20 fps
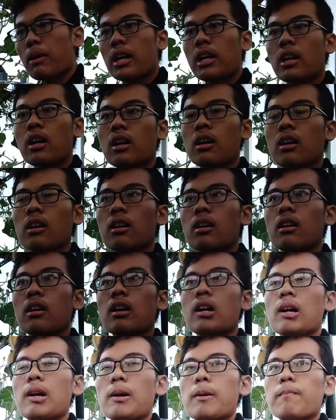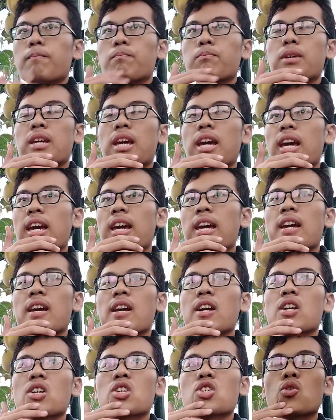meter
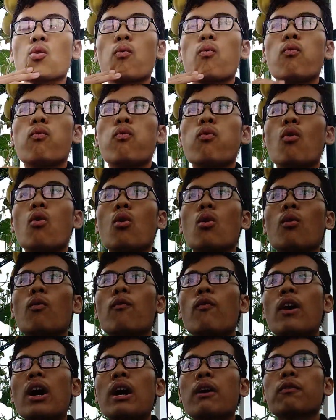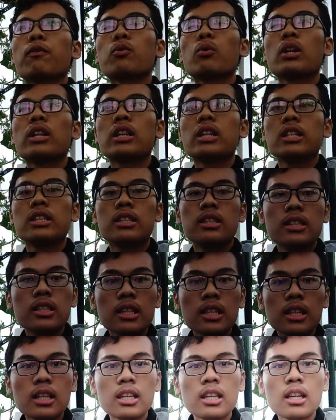pH
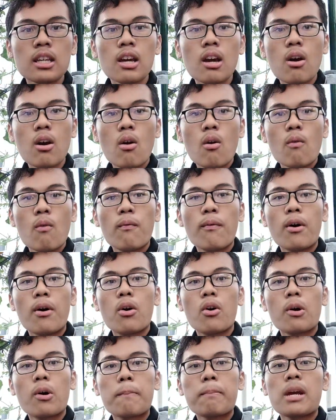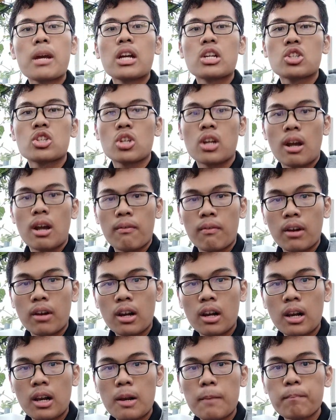4520C for pH
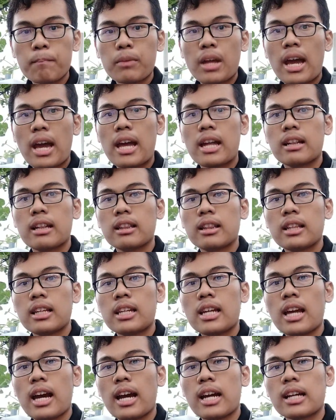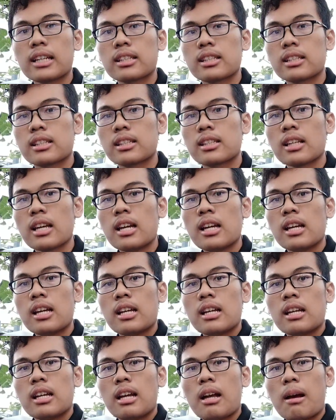level and TDS
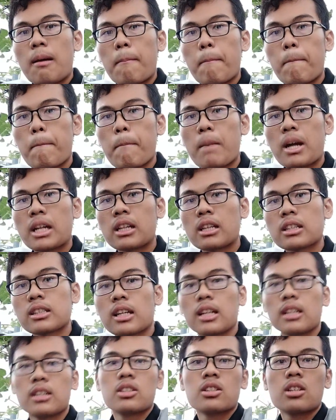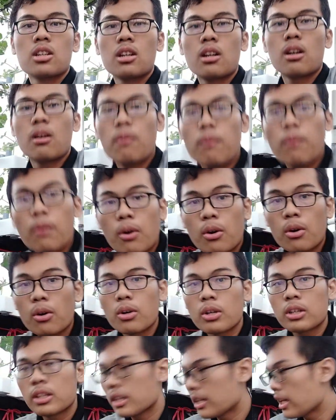meter sensor
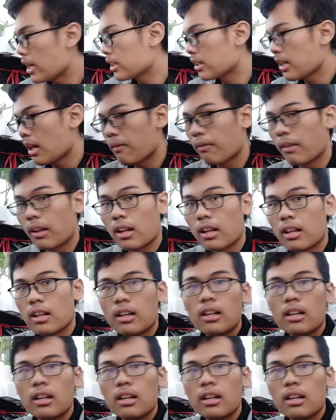for TDS level.